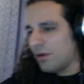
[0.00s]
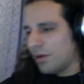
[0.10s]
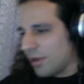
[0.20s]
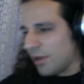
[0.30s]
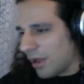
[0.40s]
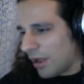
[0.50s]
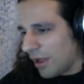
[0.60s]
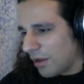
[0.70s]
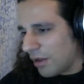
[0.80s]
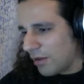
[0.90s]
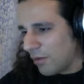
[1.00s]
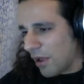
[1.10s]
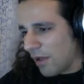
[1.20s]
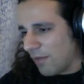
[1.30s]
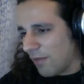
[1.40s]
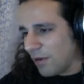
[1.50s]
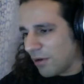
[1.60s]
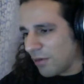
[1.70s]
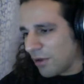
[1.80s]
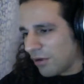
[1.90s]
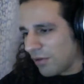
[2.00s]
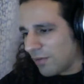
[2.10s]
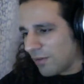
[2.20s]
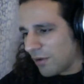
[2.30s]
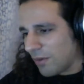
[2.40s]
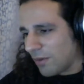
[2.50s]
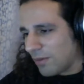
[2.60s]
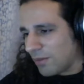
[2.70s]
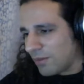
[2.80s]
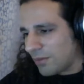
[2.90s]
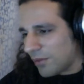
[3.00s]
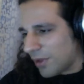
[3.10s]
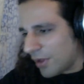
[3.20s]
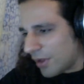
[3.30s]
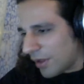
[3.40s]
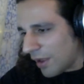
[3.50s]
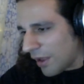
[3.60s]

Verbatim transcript: Uh, so we have another question from uh, E.